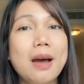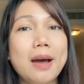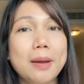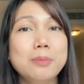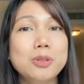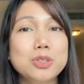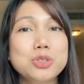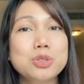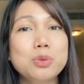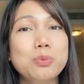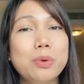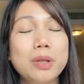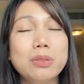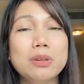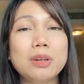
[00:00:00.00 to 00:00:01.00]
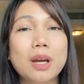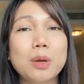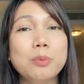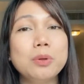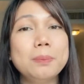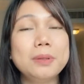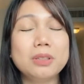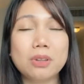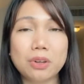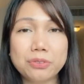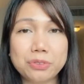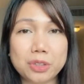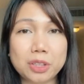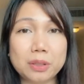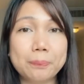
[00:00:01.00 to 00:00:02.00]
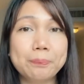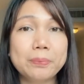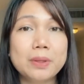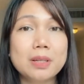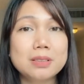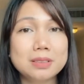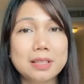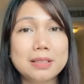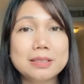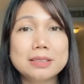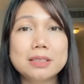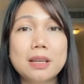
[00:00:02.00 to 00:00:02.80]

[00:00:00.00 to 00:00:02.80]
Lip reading: I'm not sure whether I will be covered since